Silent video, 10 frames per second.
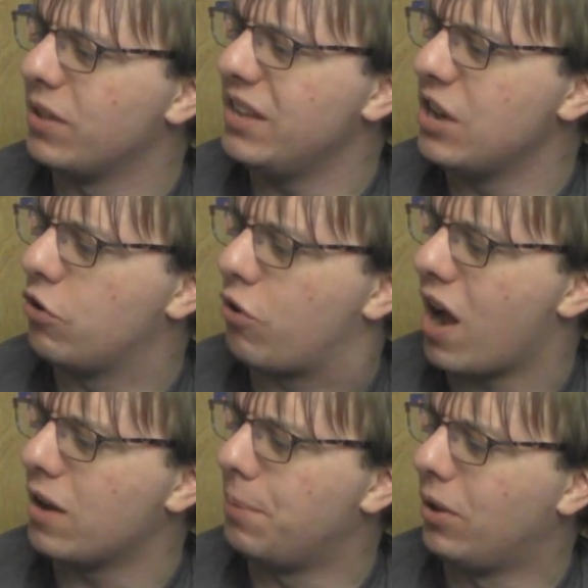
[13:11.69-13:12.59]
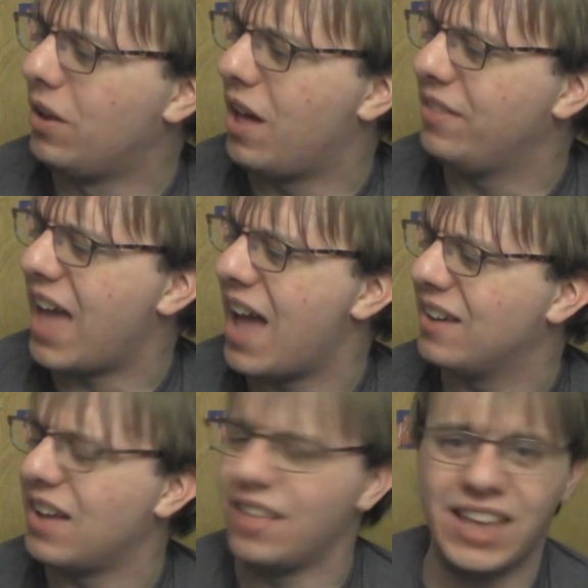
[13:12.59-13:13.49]
really incredible
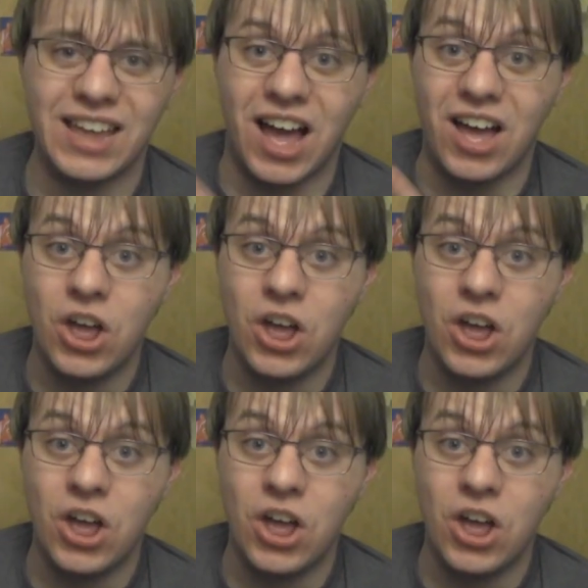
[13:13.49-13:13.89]
that they